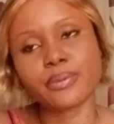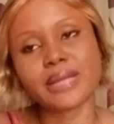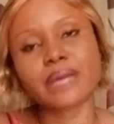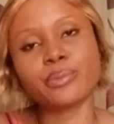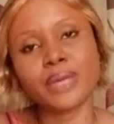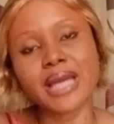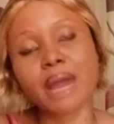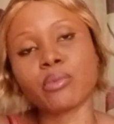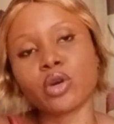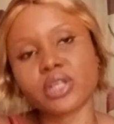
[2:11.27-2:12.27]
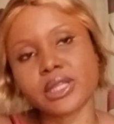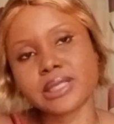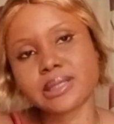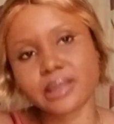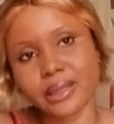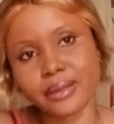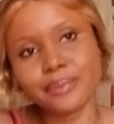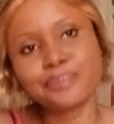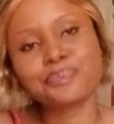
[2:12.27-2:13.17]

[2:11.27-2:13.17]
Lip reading: Like me, I'm oily skin.